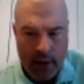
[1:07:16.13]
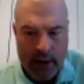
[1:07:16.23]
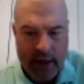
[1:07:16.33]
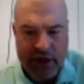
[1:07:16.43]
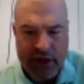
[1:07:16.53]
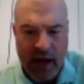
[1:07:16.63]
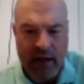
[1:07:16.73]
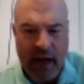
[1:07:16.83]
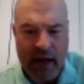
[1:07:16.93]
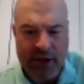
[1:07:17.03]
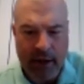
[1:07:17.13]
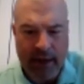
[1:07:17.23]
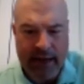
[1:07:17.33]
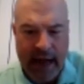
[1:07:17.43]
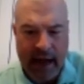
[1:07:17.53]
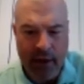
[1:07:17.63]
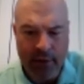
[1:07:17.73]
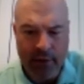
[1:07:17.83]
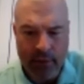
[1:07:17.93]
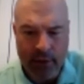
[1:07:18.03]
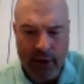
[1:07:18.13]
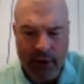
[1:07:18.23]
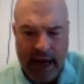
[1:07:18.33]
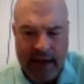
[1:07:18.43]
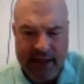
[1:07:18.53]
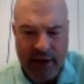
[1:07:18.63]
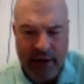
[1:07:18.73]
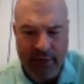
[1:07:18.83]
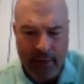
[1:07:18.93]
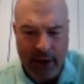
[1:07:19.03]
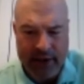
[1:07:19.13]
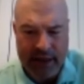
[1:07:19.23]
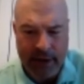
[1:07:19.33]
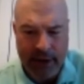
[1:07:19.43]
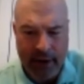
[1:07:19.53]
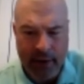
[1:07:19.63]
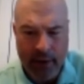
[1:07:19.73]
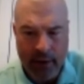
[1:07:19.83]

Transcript: Again, shot clock is running down. Really good activity from our team here.